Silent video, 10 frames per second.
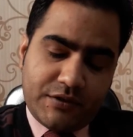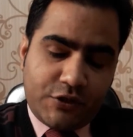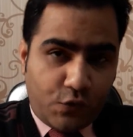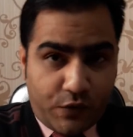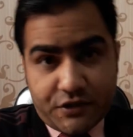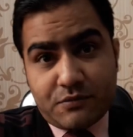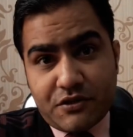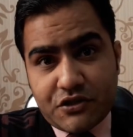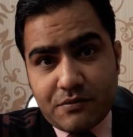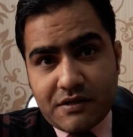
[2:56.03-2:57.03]
Now what is
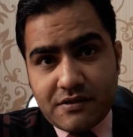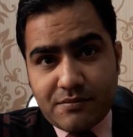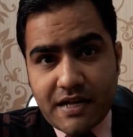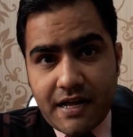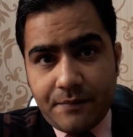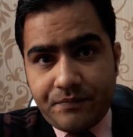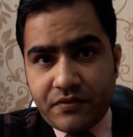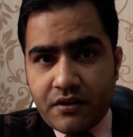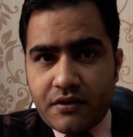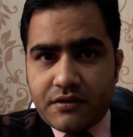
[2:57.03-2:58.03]
principal supply?
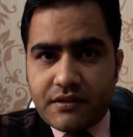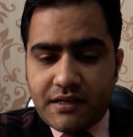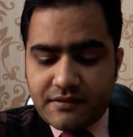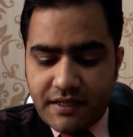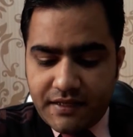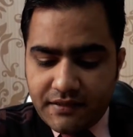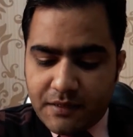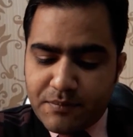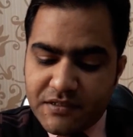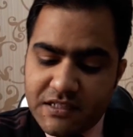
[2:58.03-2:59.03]
They are saying
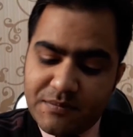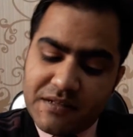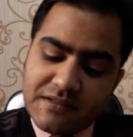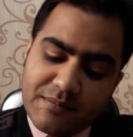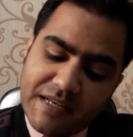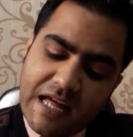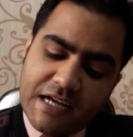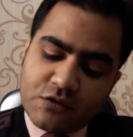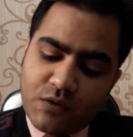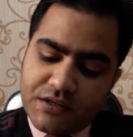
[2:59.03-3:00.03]
that principal supply
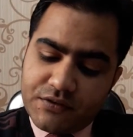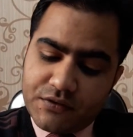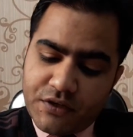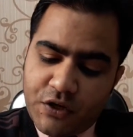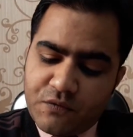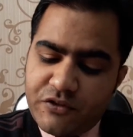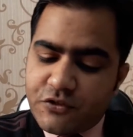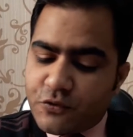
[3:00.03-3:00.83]
is one which